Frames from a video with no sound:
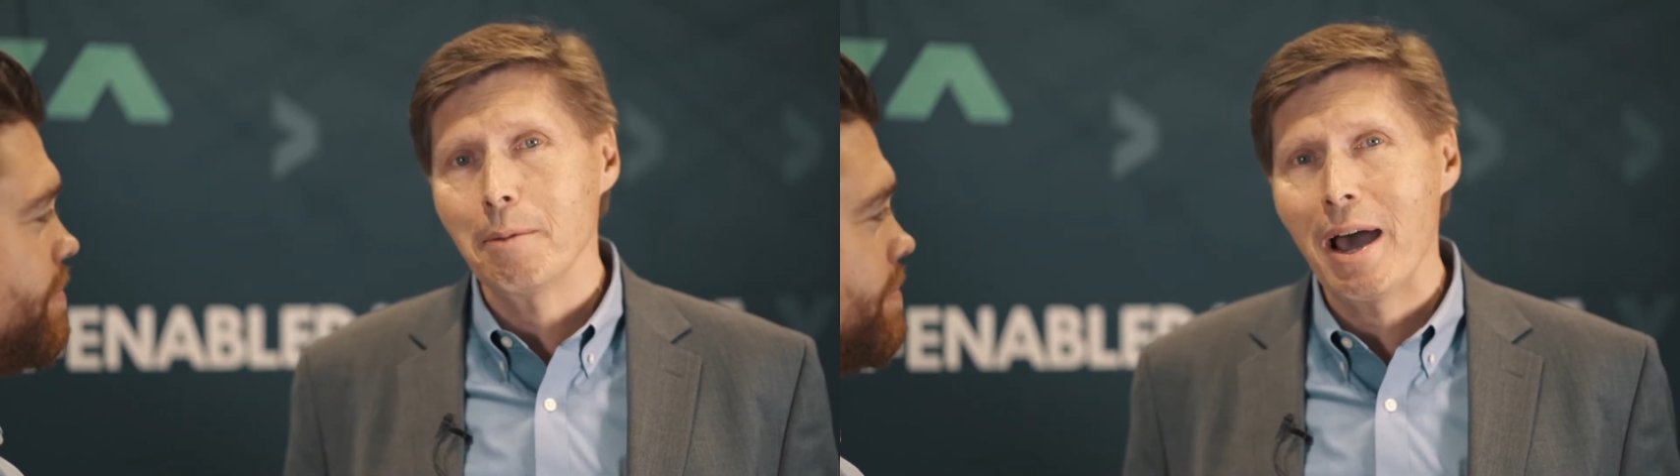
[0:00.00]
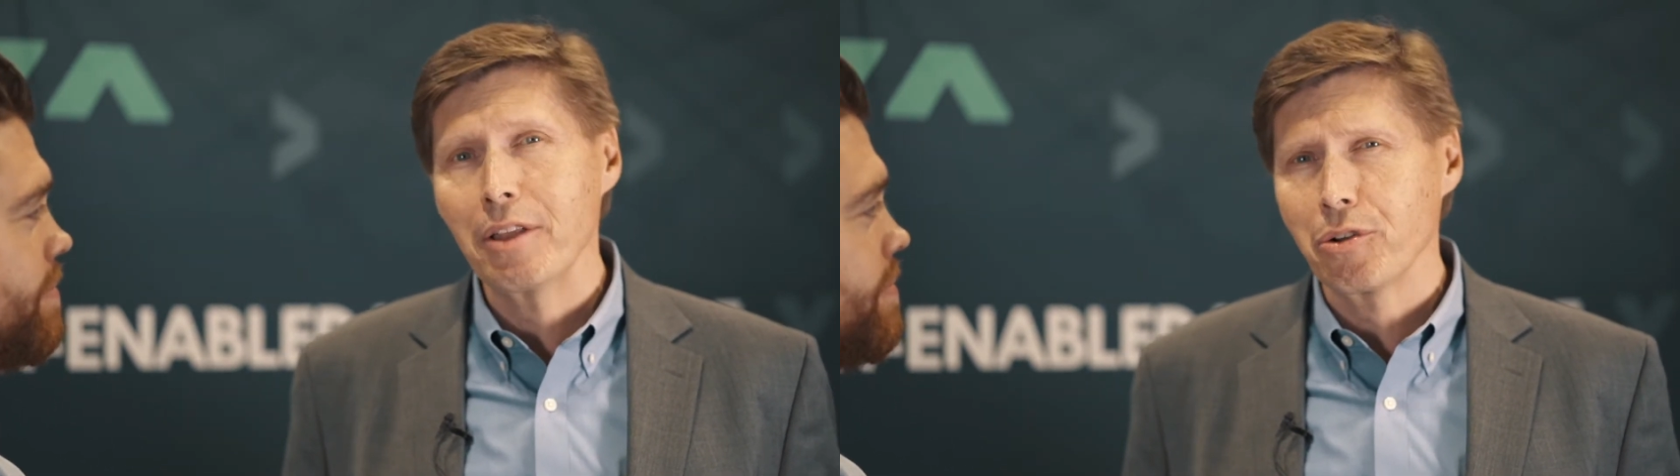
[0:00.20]

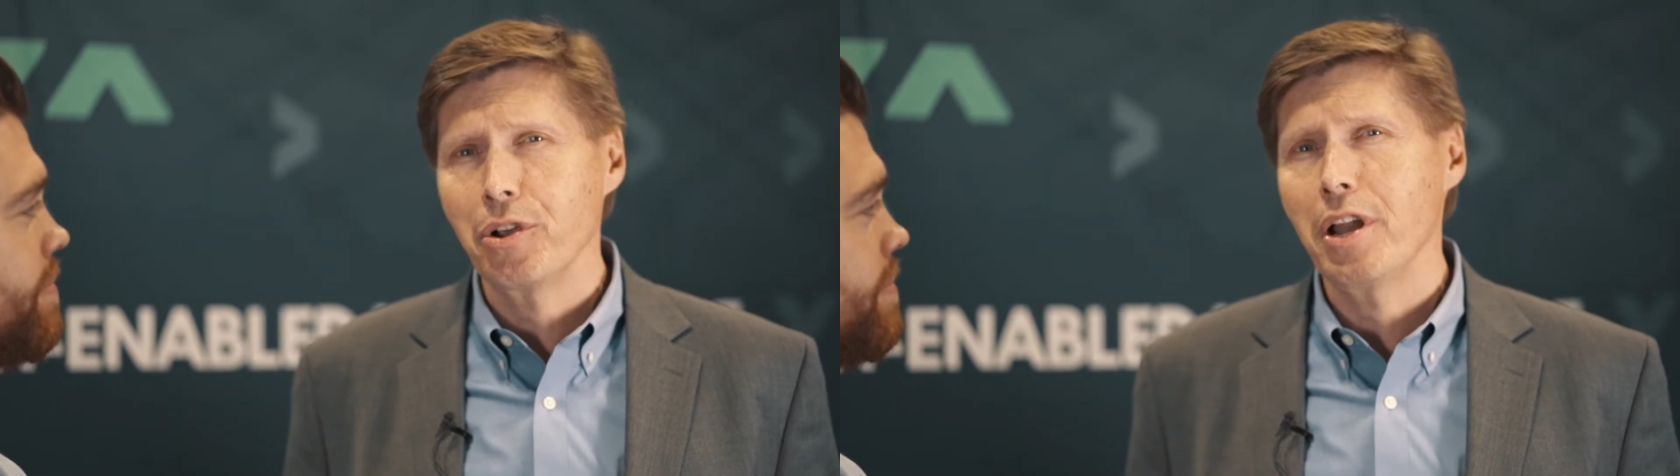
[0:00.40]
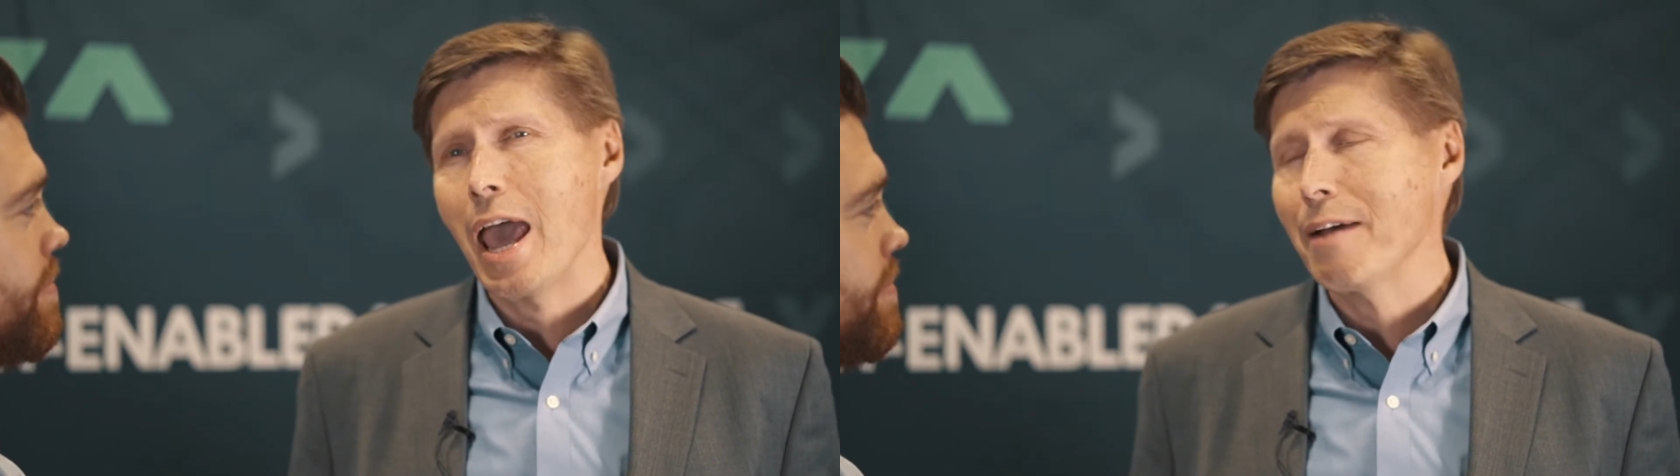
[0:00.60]
about
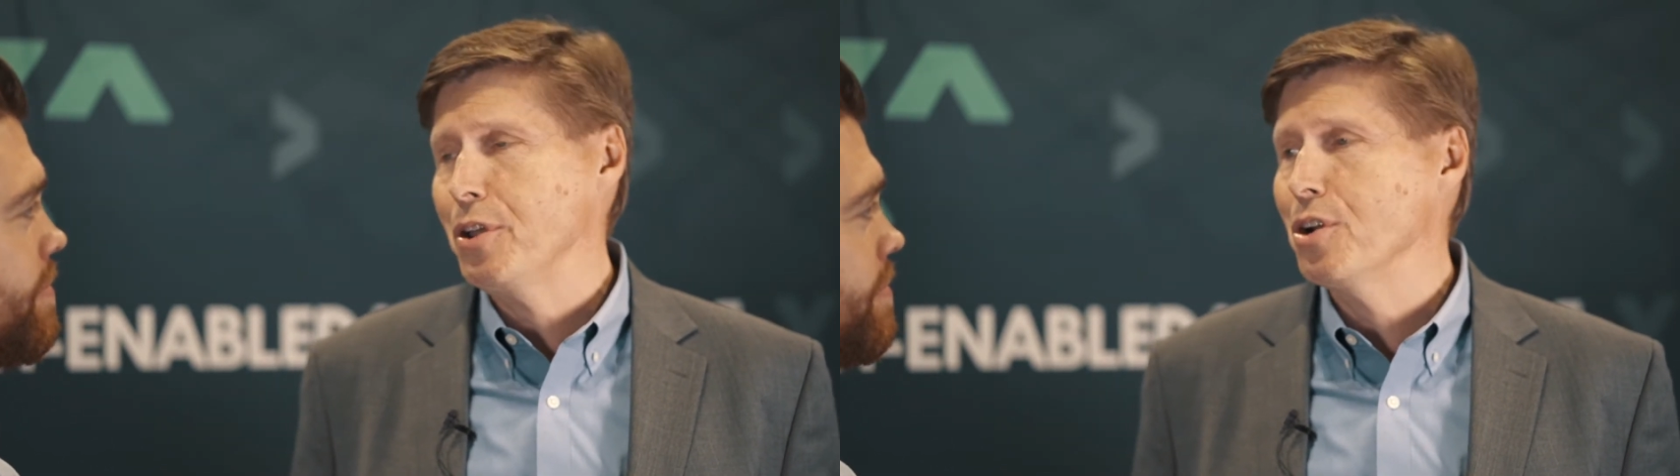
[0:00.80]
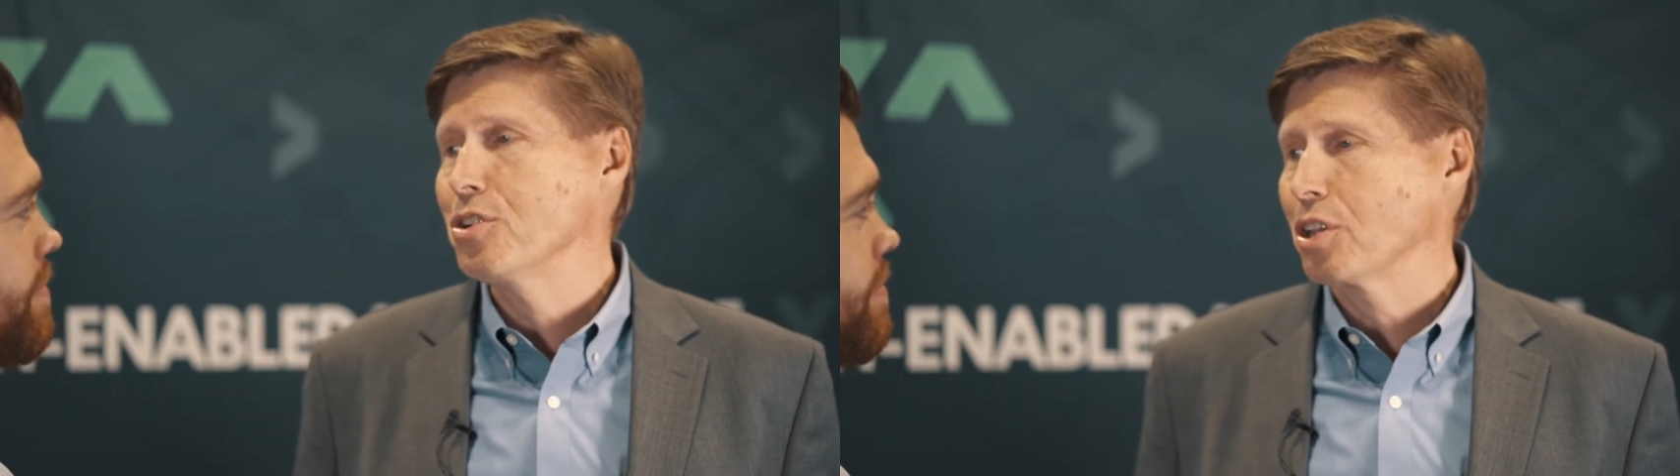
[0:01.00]

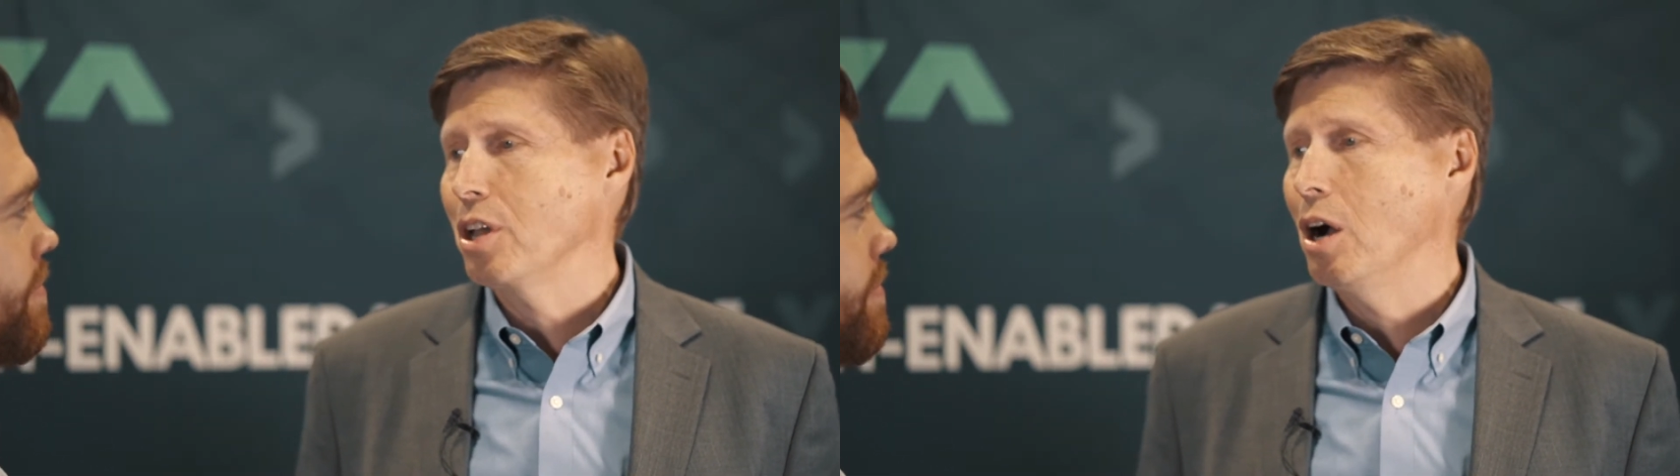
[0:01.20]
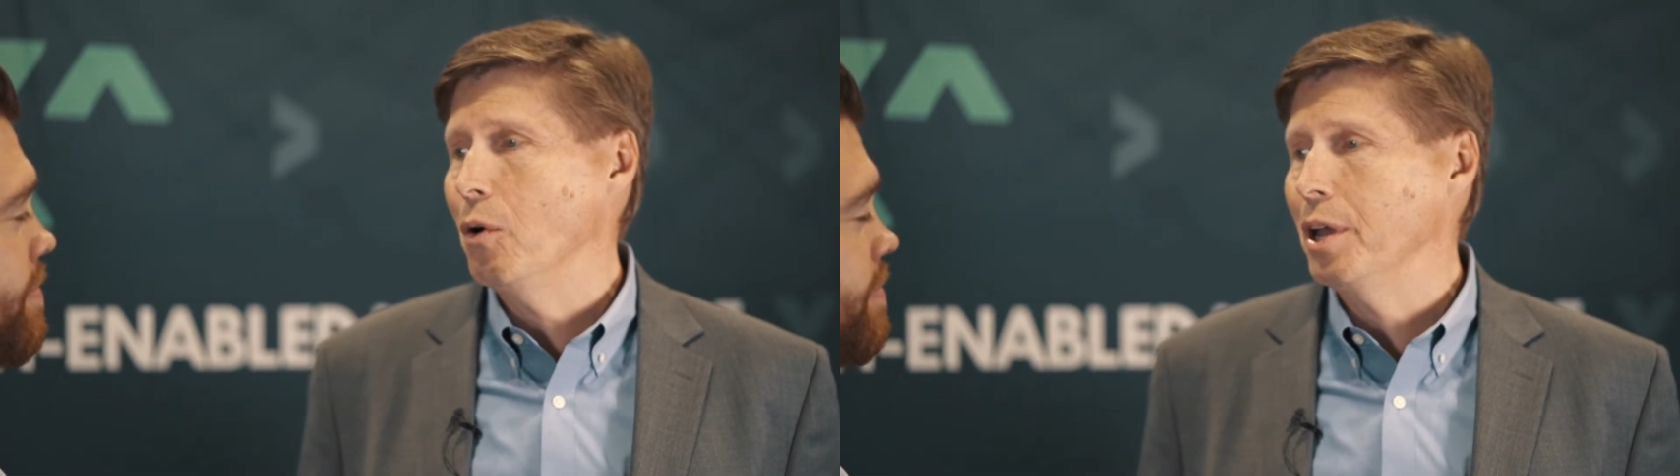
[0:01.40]
3.5 years
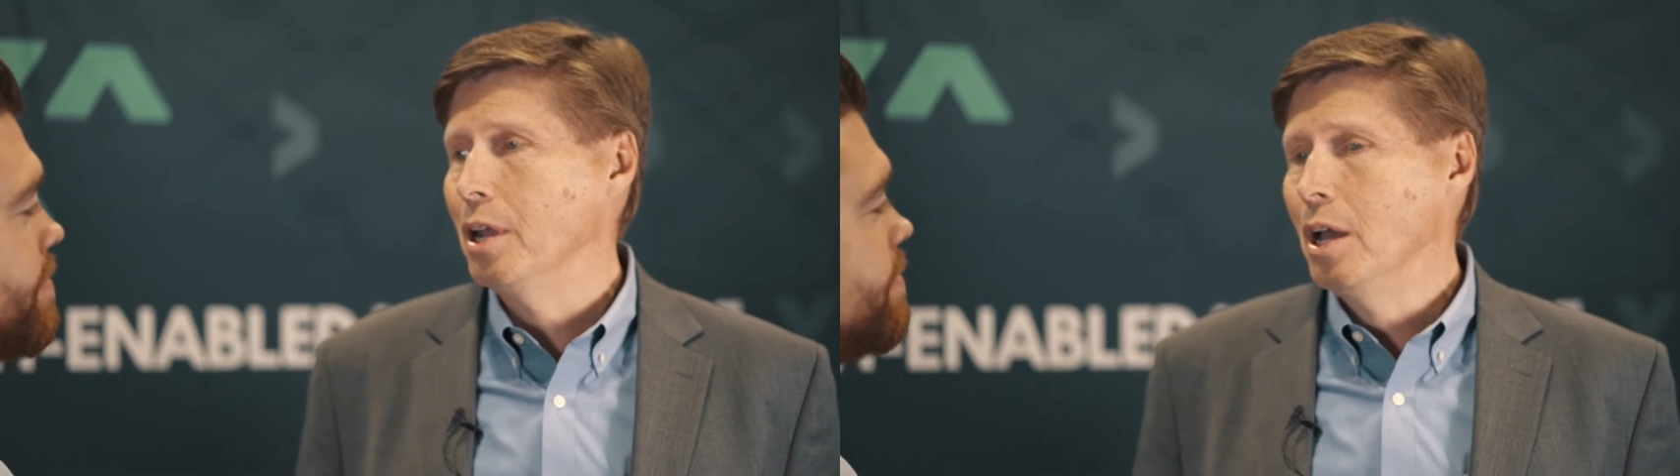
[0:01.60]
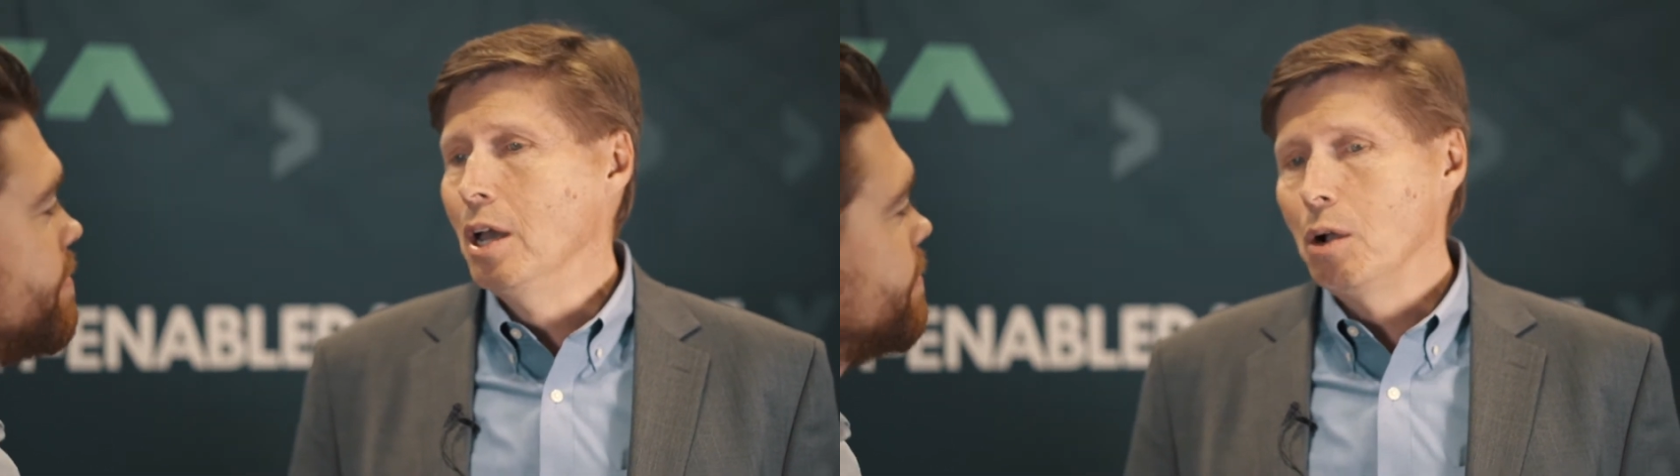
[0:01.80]
ago, and